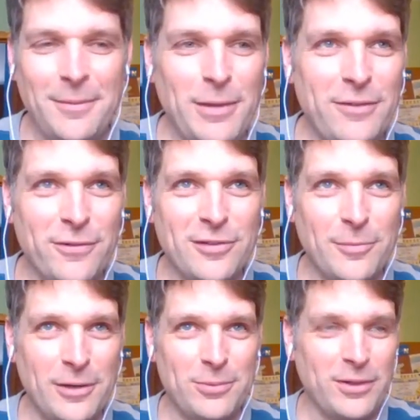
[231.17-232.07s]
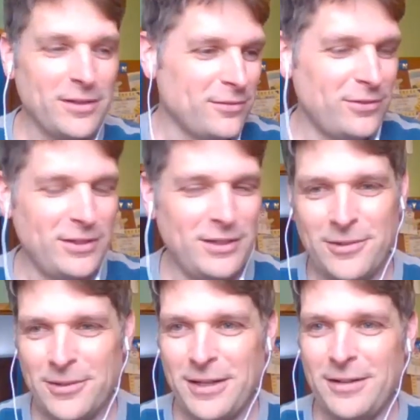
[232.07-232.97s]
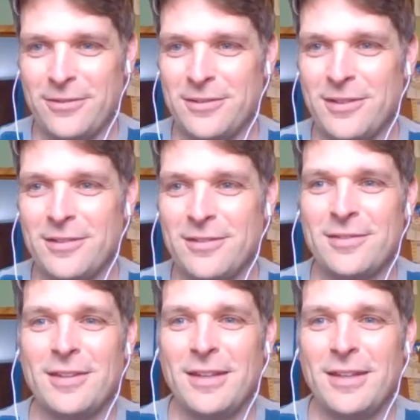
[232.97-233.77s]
make for some unpleasant video conferences.